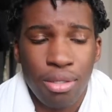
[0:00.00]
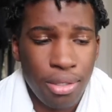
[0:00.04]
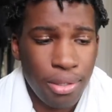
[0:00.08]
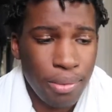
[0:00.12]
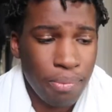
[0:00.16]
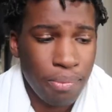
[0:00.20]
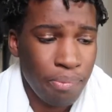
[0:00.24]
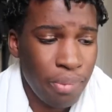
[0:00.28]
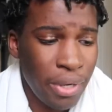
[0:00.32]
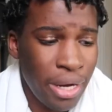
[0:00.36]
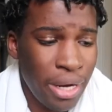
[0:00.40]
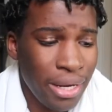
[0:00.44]

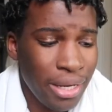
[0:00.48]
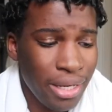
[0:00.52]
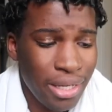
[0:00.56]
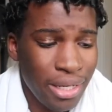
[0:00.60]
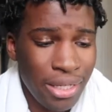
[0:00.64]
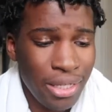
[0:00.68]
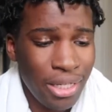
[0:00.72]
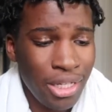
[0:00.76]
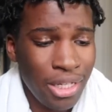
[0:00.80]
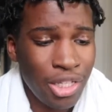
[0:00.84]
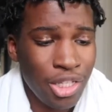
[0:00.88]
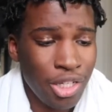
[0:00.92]
Break
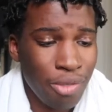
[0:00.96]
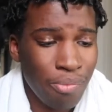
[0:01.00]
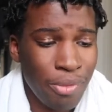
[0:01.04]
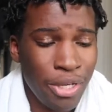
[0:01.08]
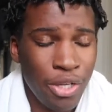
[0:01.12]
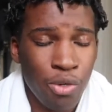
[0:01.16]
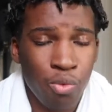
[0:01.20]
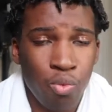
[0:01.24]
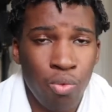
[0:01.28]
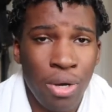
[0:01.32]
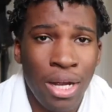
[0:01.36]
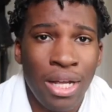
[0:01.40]
could either
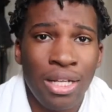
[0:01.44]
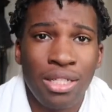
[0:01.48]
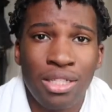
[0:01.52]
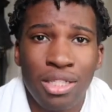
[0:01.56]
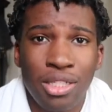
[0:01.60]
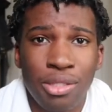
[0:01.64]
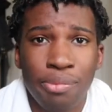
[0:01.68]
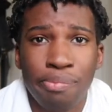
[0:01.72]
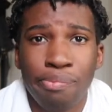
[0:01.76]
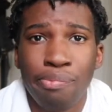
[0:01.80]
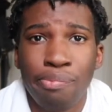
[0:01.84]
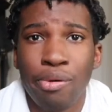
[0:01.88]
mean
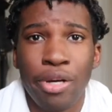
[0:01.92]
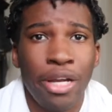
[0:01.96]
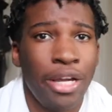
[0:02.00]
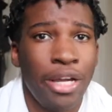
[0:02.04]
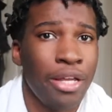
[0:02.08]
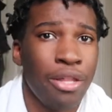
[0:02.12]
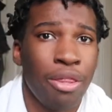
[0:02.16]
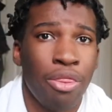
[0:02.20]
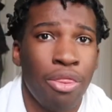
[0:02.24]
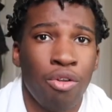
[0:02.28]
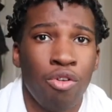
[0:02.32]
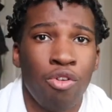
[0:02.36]
rest,
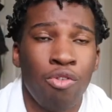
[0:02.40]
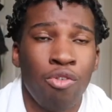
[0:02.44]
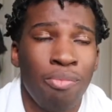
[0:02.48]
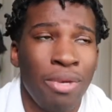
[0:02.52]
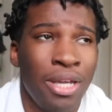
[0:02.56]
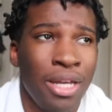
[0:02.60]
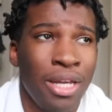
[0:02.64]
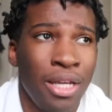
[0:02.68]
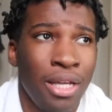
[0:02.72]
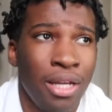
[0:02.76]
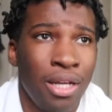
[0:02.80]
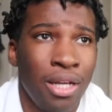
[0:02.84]
breakthrough
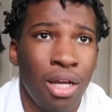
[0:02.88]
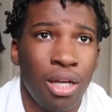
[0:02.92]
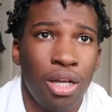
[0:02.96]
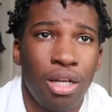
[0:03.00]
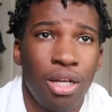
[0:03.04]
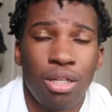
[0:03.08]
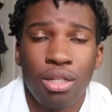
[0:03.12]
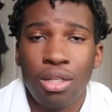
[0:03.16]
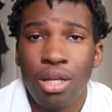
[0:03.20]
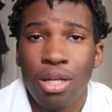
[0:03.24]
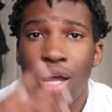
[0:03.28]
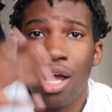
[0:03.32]
meaning
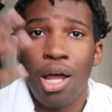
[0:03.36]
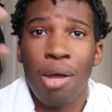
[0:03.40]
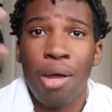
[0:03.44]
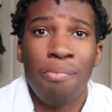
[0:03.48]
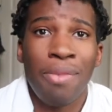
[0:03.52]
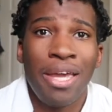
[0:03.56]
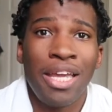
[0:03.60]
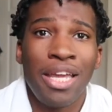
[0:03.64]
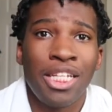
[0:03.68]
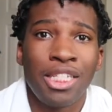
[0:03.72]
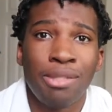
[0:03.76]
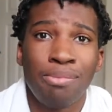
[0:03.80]

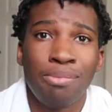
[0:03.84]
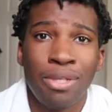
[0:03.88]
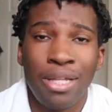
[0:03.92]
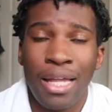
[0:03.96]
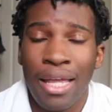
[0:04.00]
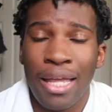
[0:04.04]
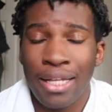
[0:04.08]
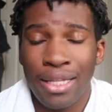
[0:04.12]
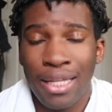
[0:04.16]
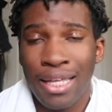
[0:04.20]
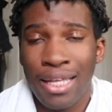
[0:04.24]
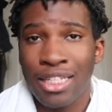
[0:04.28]
amazement,
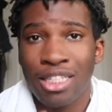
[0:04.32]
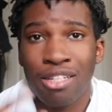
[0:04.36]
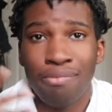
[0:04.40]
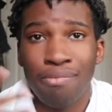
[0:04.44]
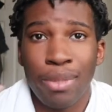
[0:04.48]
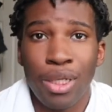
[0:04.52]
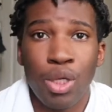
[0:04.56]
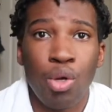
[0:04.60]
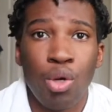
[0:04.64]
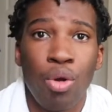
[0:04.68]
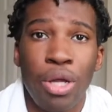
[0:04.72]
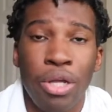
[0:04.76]
like things have
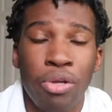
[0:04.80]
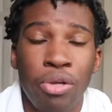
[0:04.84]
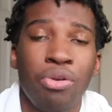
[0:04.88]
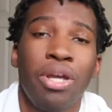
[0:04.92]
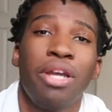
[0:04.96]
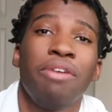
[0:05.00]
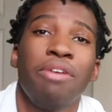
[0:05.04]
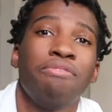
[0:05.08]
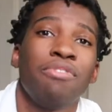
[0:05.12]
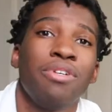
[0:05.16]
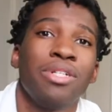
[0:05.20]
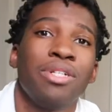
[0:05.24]
been going
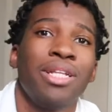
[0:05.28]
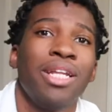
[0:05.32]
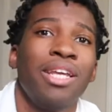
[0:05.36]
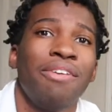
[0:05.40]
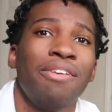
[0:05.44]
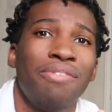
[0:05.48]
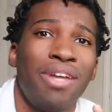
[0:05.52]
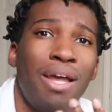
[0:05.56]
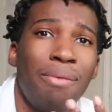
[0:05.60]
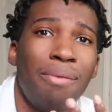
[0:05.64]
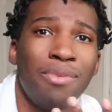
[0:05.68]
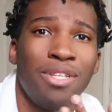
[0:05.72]
great for his
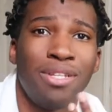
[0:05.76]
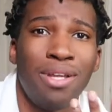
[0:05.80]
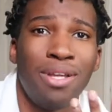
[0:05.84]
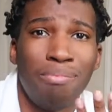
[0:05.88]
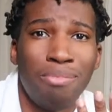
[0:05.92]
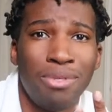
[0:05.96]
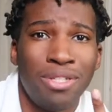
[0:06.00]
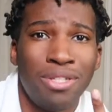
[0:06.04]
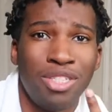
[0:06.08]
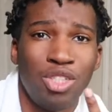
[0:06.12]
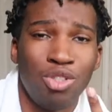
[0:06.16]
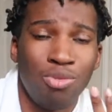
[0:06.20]
life. I'm
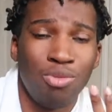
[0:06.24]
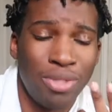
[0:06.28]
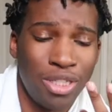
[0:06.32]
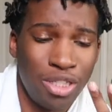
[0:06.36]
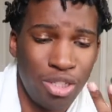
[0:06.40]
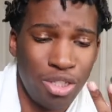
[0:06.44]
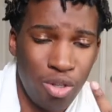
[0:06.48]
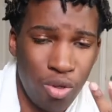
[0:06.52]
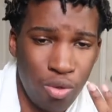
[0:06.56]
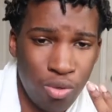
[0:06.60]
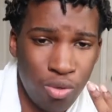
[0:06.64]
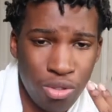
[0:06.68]
assuming it's
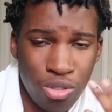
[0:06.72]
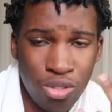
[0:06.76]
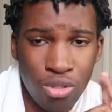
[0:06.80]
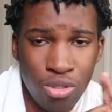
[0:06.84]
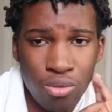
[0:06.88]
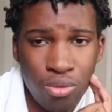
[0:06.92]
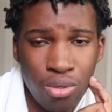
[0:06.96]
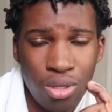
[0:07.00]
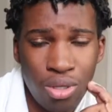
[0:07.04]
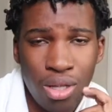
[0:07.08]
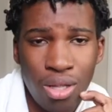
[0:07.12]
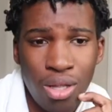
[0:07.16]
those
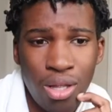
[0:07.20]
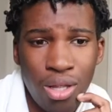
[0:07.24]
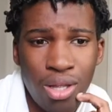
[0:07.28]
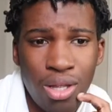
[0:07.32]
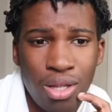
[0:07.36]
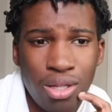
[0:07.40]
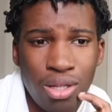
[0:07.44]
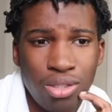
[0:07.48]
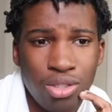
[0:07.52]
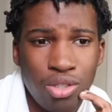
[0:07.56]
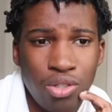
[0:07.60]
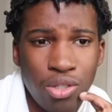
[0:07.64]
two.
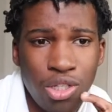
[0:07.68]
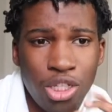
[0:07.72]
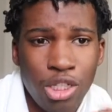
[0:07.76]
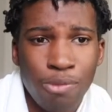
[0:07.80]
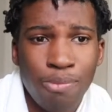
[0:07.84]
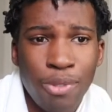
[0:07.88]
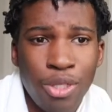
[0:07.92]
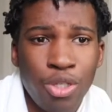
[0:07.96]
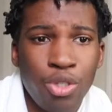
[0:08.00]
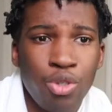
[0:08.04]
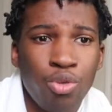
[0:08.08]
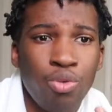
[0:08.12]
So he's
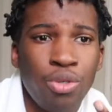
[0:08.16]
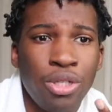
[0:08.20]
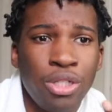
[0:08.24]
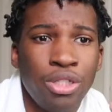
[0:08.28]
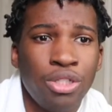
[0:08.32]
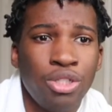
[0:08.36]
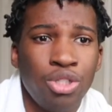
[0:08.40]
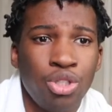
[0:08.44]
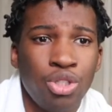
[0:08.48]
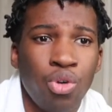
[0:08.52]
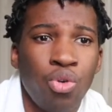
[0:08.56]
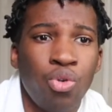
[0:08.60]
been doing
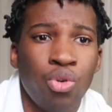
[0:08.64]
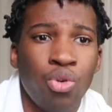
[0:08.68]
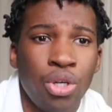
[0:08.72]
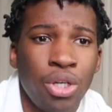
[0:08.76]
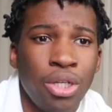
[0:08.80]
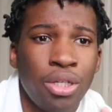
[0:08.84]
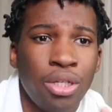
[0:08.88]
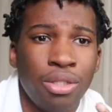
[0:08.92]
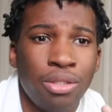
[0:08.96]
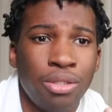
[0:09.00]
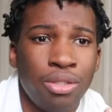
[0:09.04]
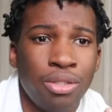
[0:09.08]
so
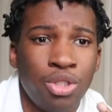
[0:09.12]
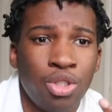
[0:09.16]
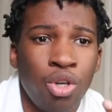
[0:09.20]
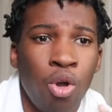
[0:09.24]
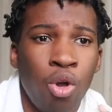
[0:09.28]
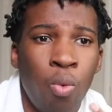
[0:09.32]
good, so